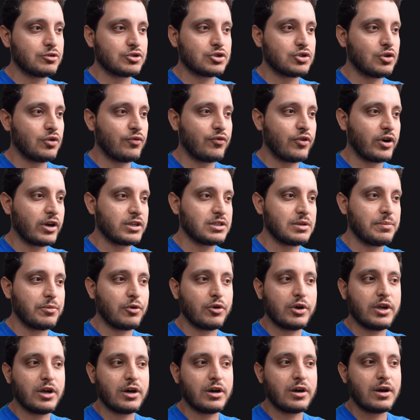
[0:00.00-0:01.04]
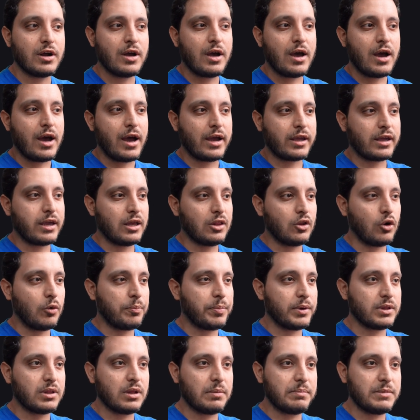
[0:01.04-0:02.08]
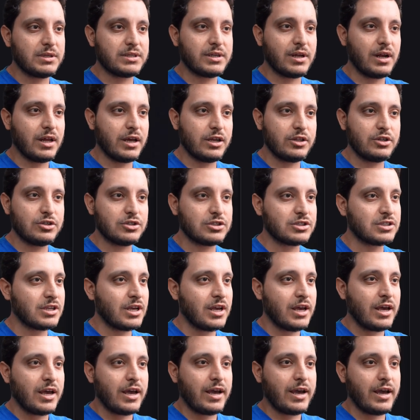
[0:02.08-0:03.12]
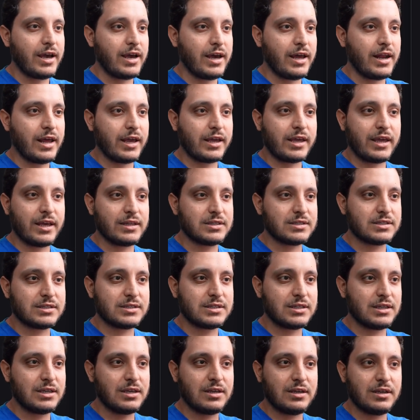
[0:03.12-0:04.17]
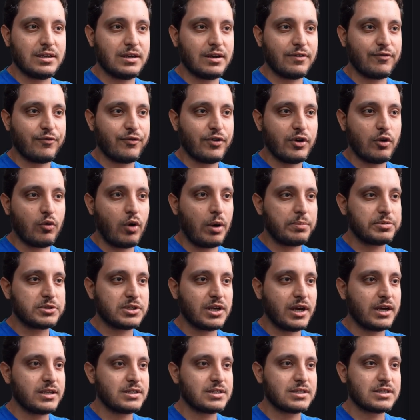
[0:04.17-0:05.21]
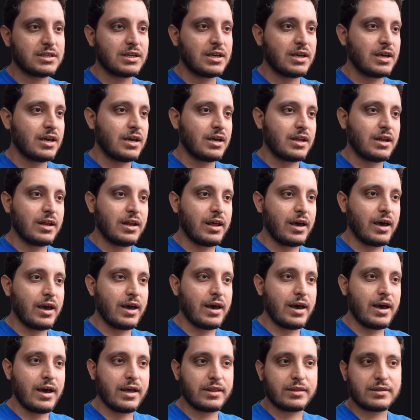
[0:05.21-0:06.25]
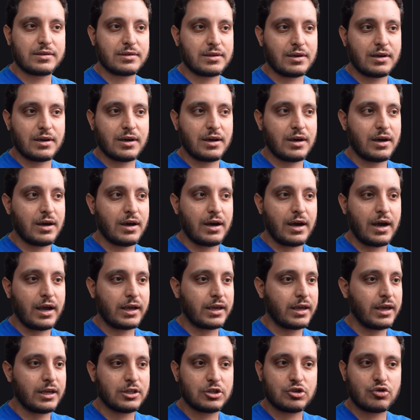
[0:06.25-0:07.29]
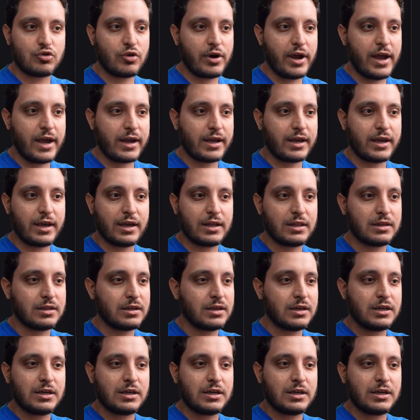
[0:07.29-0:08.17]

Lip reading: So for example, here I can open the miscellaneous, and I can see a few websites that I can track and